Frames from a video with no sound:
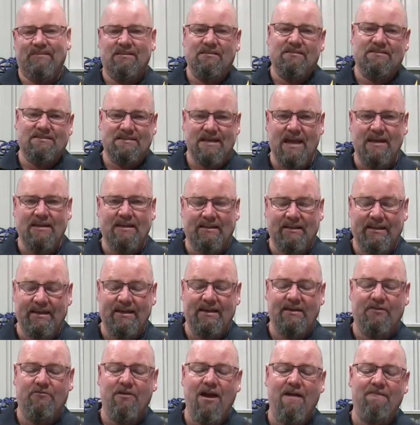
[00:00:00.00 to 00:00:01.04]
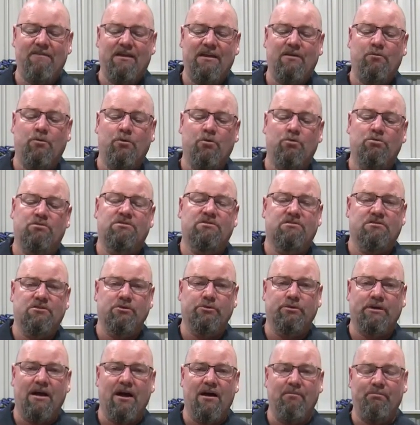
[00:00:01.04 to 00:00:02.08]
technically gravity will
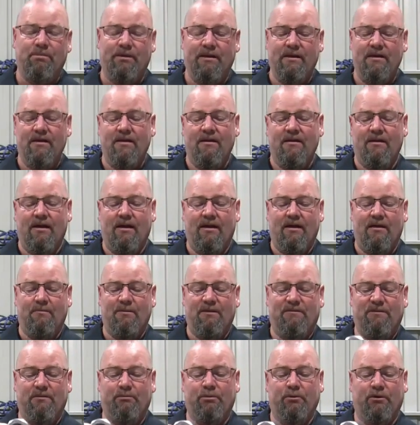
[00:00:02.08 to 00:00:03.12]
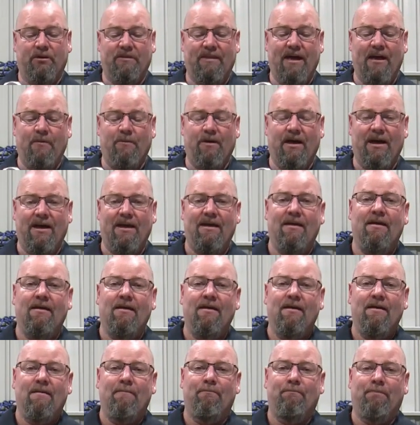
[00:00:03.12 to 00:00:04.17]
do it up if you put it that way,
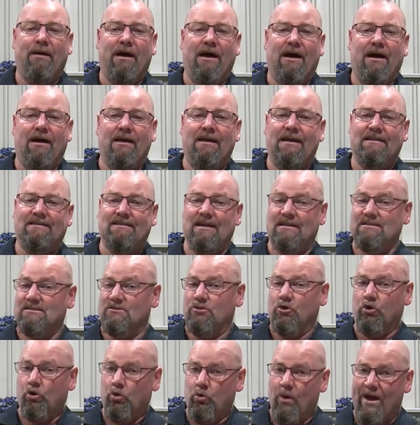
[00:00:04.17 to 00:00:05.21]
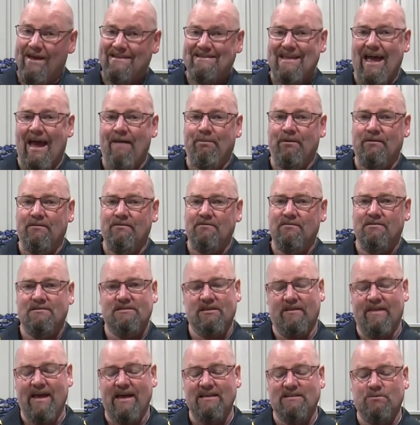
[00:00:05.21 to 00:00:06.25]
but it doesn't always happen.
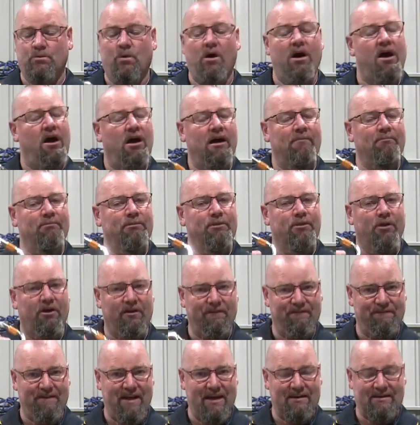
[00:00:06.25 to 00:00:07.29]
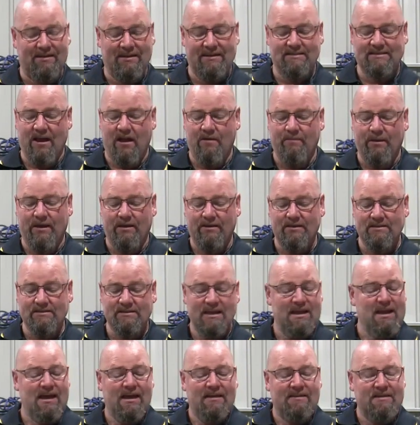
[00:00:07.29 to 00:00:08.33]
So that's why I'm not a fan of these carabiners.
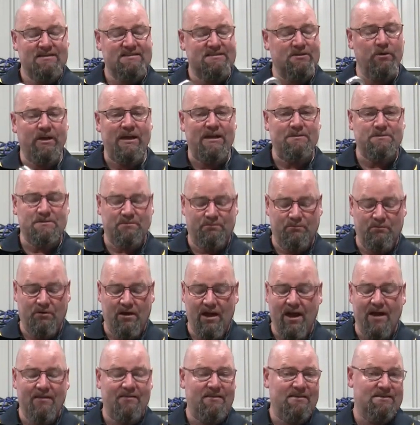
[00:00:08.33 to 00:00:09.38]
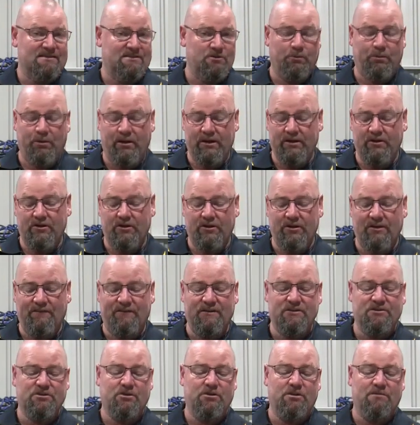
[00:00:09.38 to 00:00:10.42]
There's still heaps of them around and they're still pretty good. If
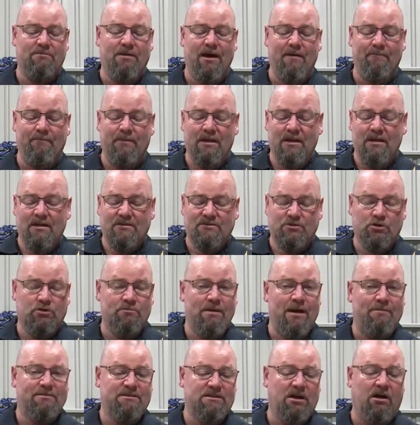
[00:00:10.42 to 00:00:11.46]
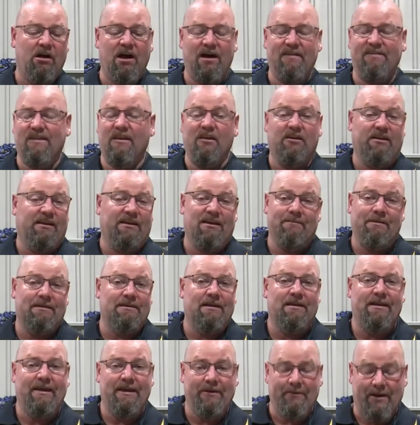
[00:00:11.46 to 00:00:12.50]
you do them up tight, they're not going to come
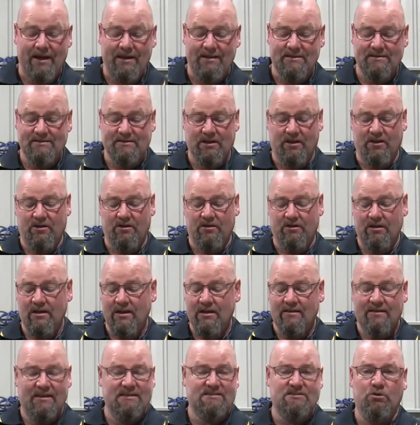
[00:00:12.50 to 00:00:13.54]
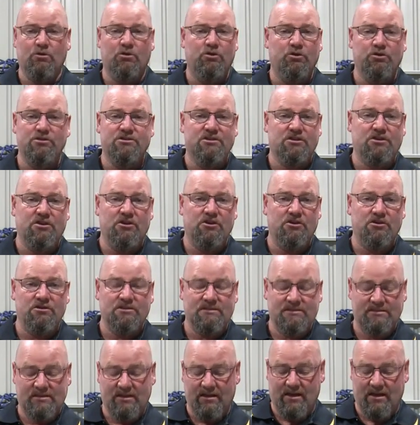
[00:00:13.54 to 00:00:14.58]
undone anyway, so they're still good to use.